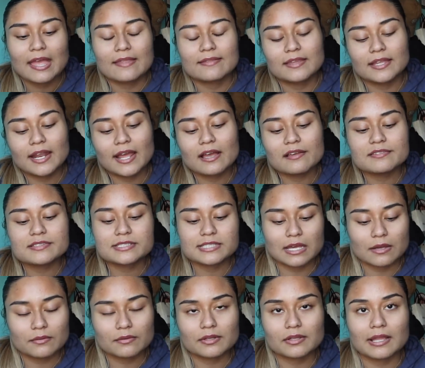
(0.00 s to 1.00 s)
Then I have
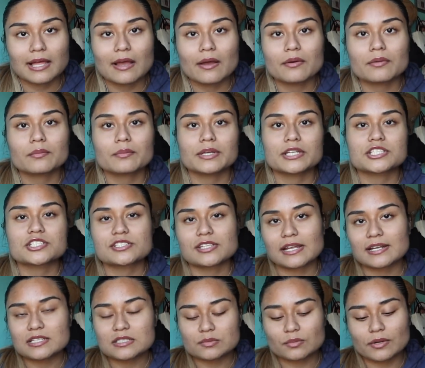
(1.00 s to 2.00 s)
SoundCloud, which
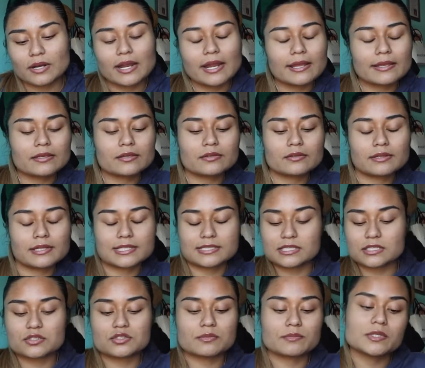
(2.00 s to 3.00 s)
that is where I
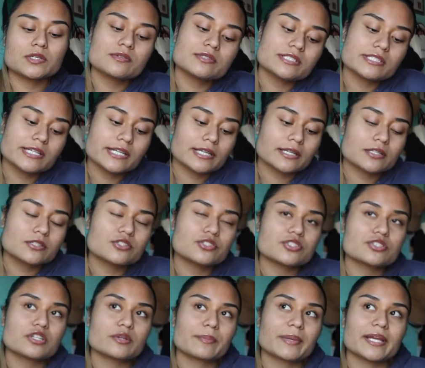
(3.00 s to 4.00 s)
listen to music.
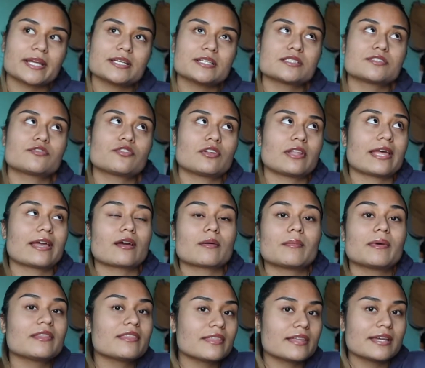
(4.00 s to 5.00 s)
Junior pays for like a
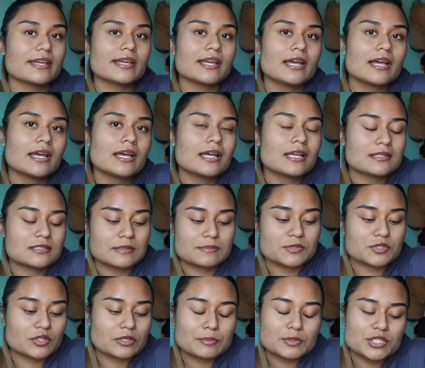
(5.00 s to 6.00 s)
monthly
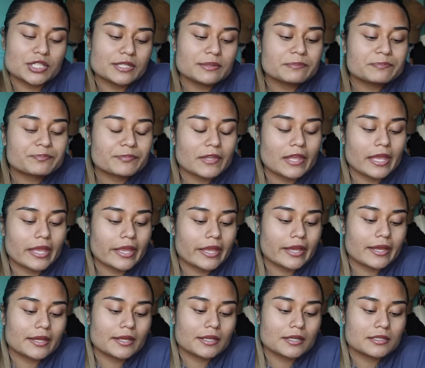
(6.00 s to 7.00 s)
subscription,
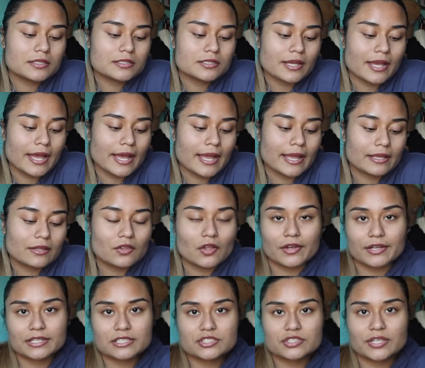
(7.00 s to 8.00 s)
and I
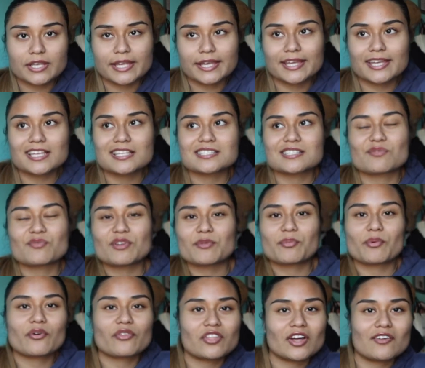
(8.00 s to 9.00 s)
log into his, and we
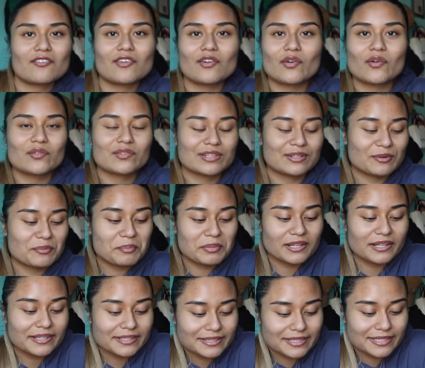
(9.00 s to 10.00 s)
both have our own little
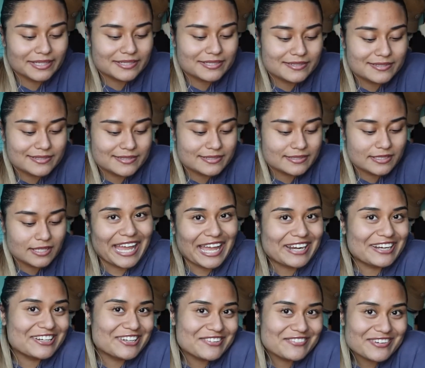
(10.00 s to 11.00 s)
playlists. I
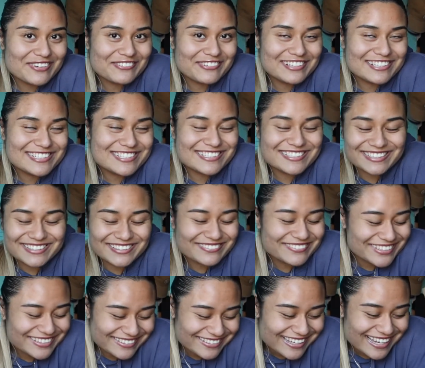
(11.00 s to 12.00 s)
don't know if I want to share
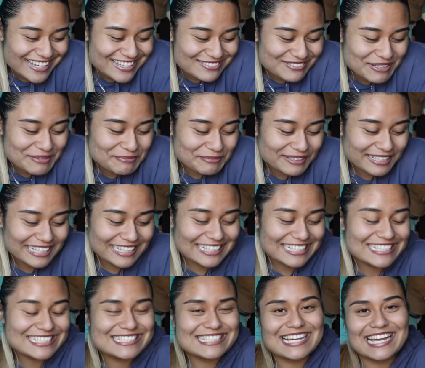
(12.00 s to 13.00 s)
with you guys my
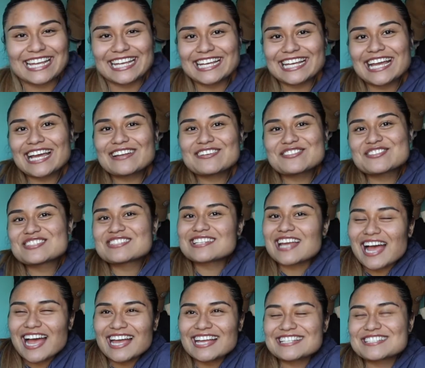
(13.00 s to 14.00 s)
playlist. I get kind of
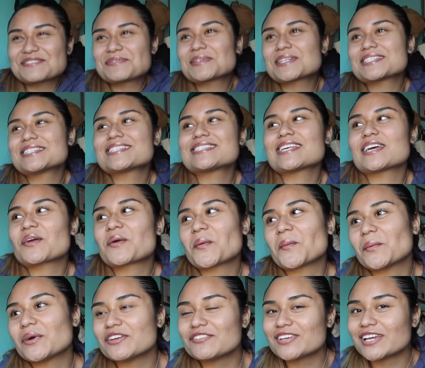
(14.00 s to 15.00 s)
shy just because it's like,
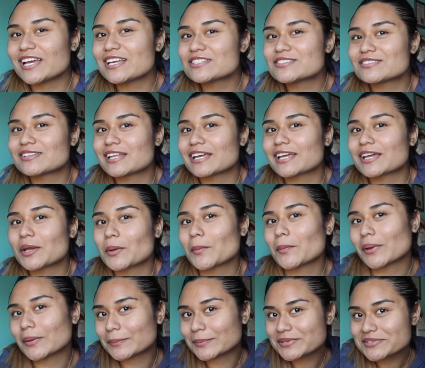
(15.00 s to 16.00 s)
what if you guys don't like
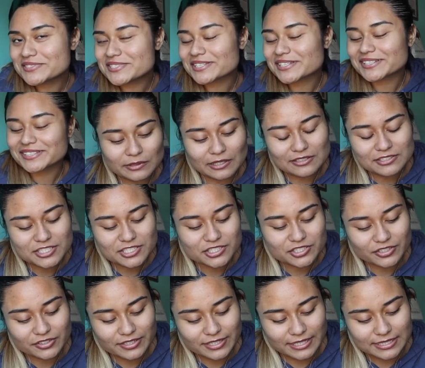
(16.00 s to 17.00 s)
my music? I'll just
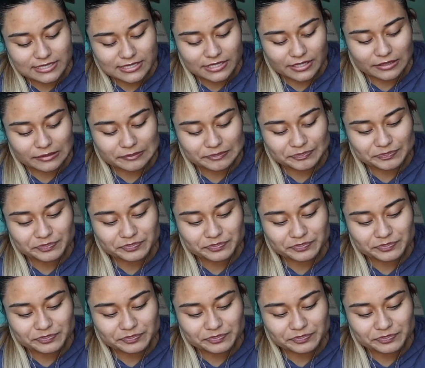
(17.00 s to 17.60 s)
show you guys here.